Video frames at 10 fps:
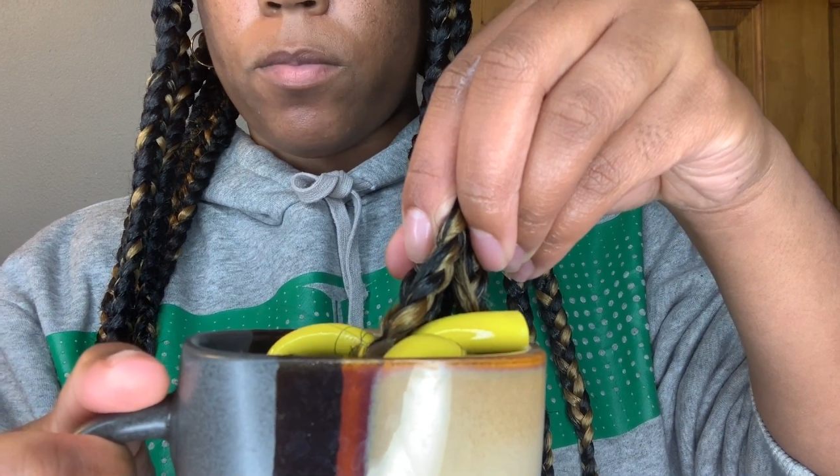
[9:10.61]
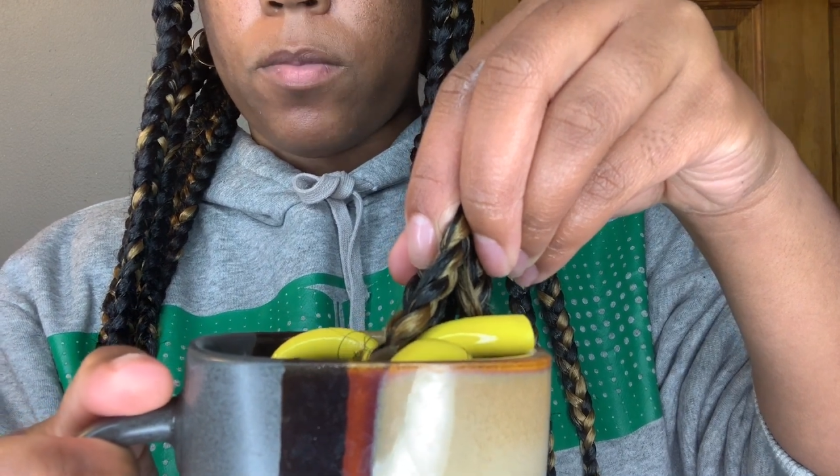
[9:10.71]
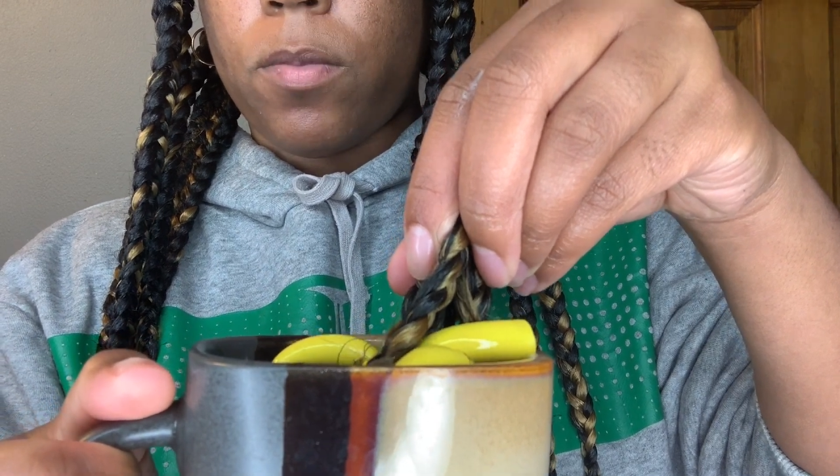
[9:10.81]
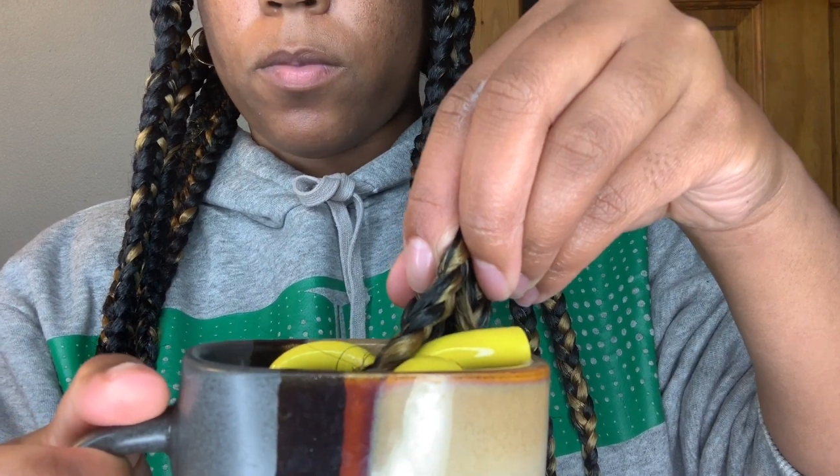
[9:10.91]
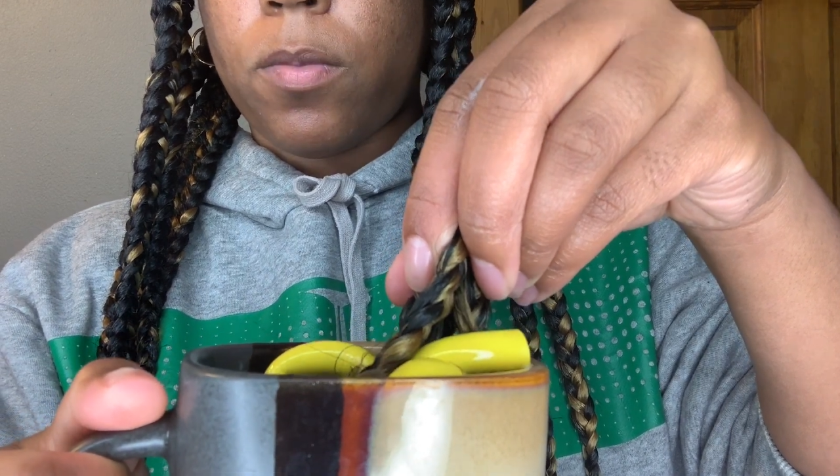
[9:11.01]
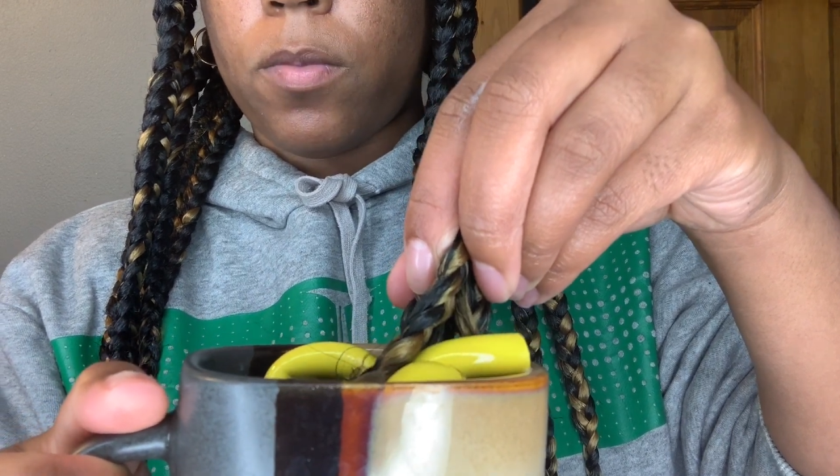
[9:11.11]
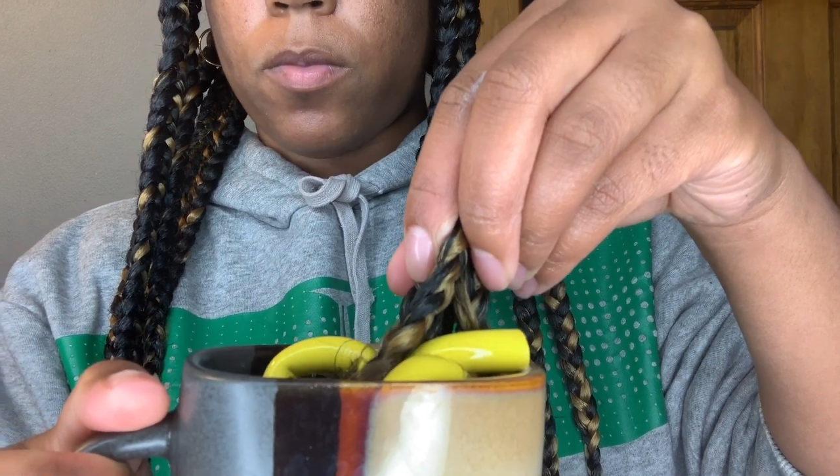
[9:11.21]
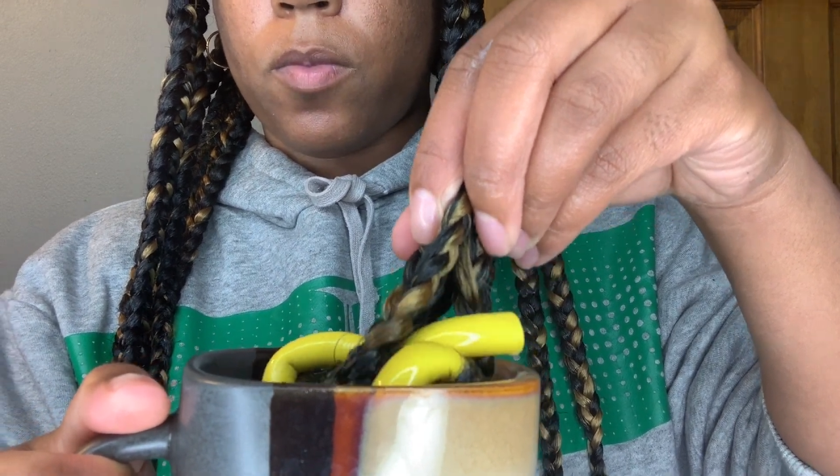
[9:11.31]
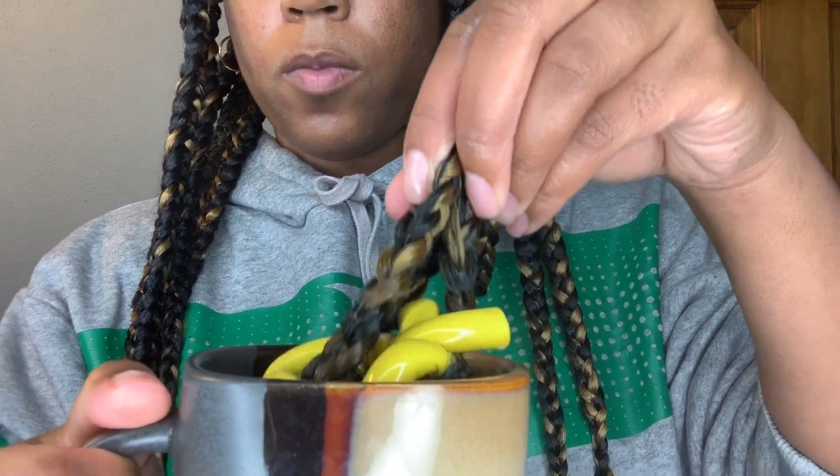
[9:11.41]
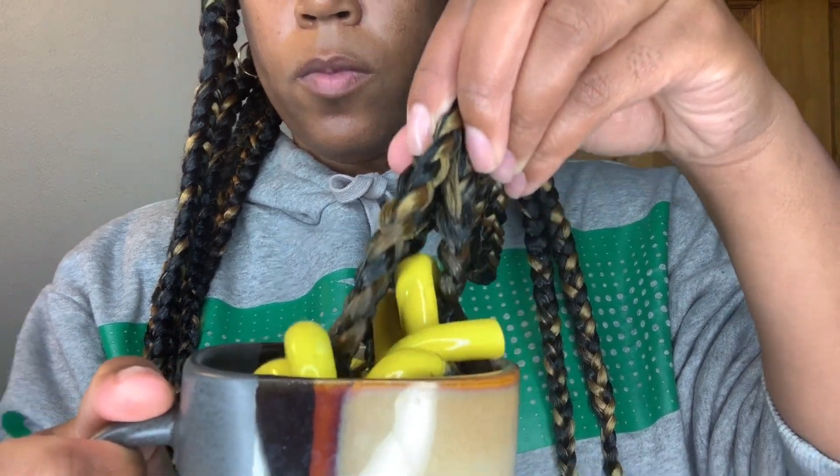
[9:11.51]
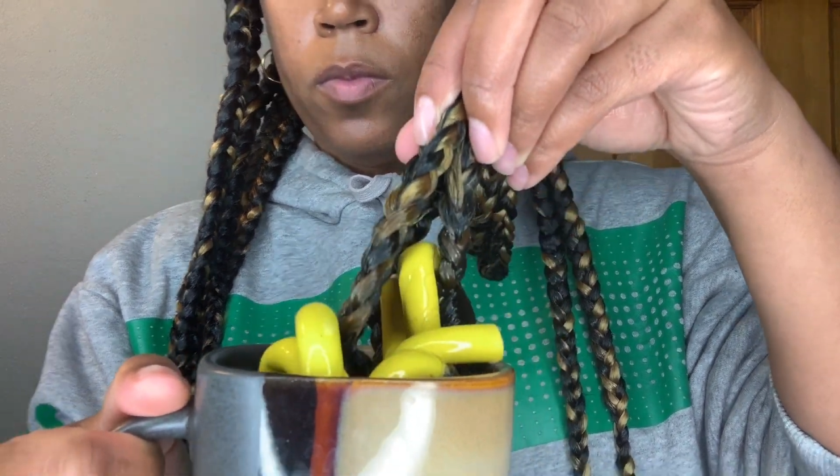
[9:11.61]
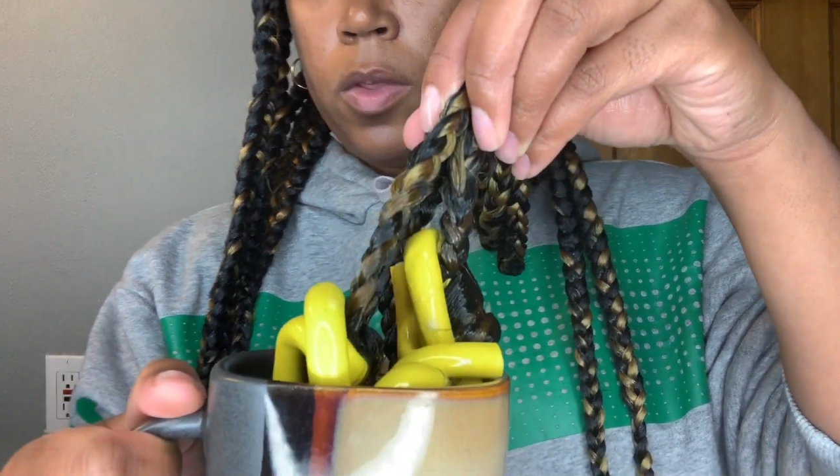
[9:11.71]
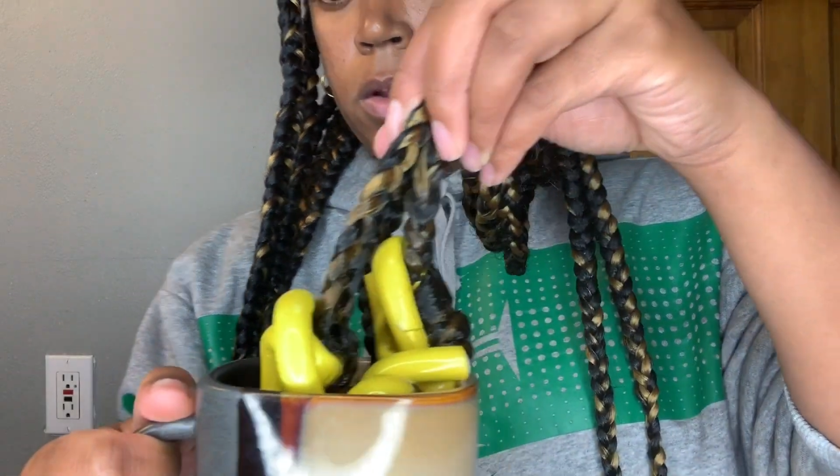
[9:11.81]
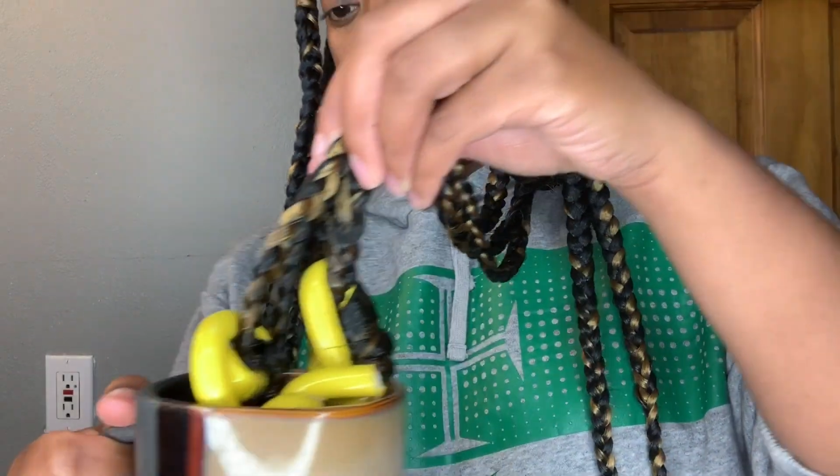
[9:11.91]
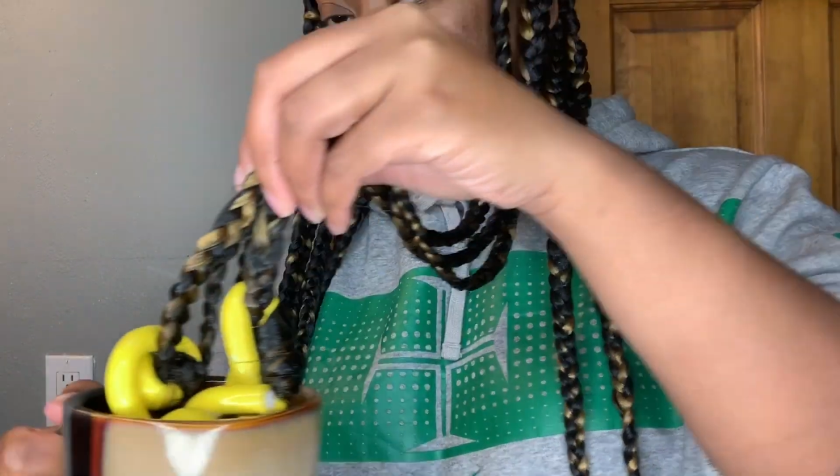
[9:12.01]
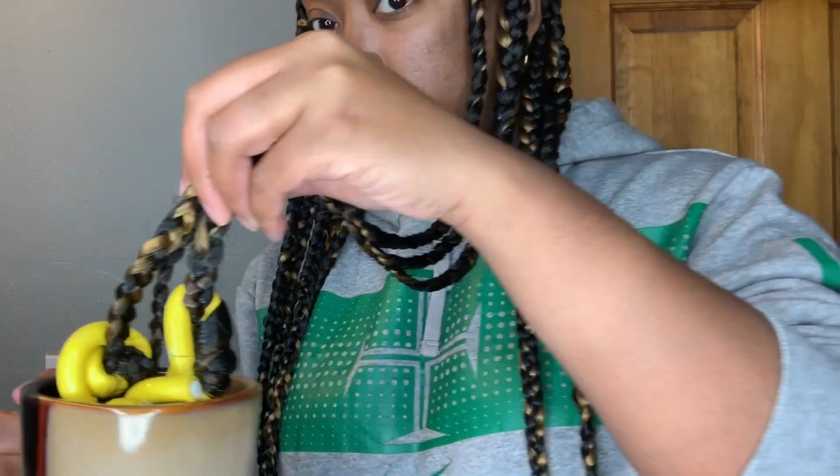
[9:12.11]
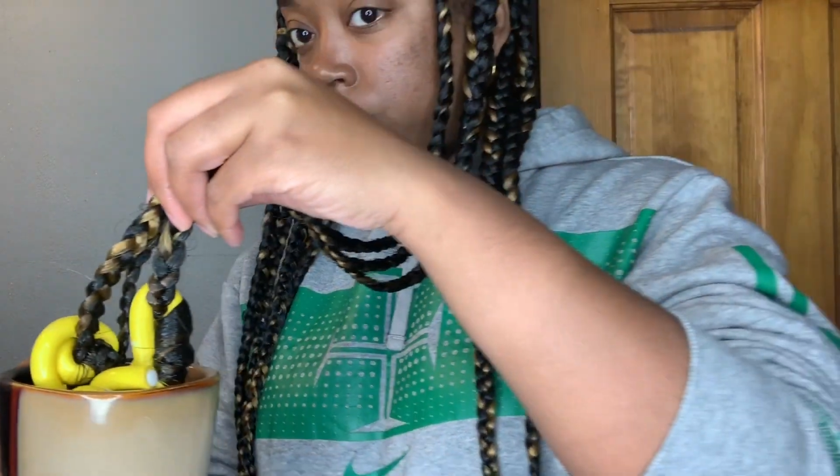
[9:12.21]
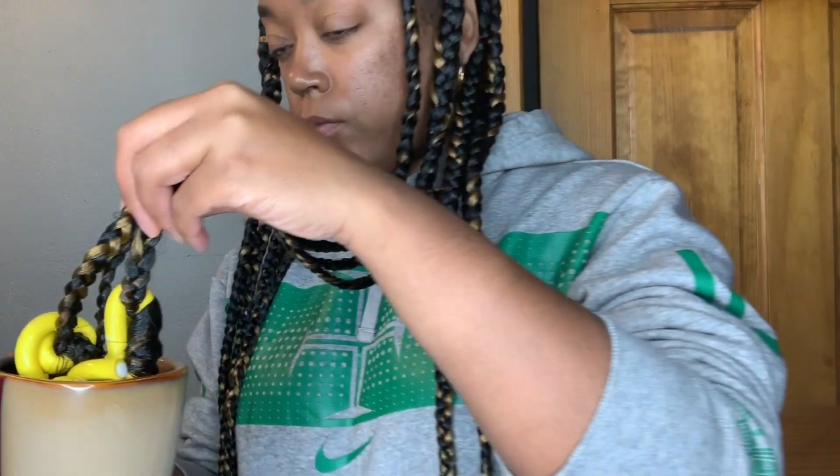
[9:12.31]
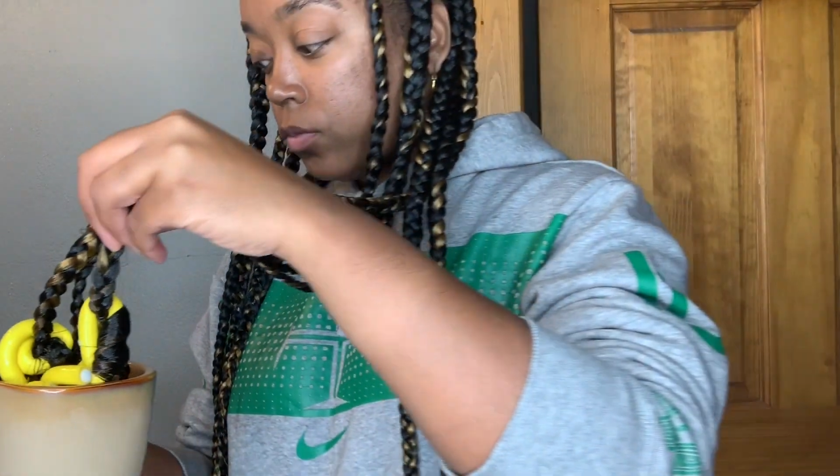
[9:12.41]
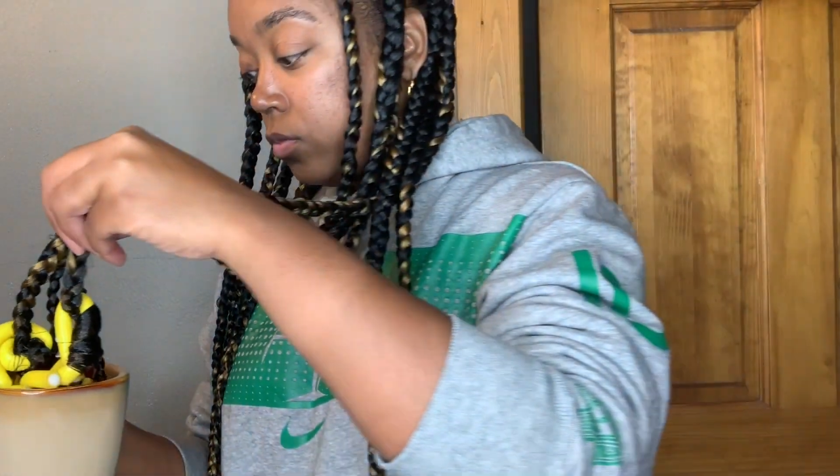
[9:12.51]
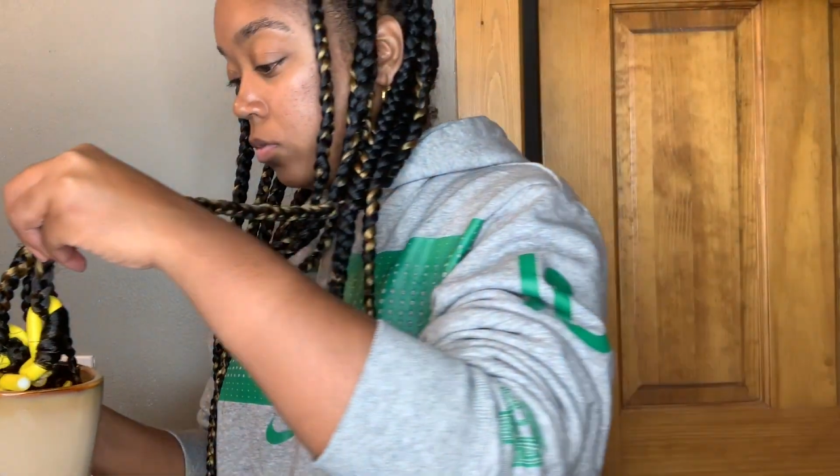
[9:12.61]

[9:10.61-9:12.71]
after 5 seconds, I just take the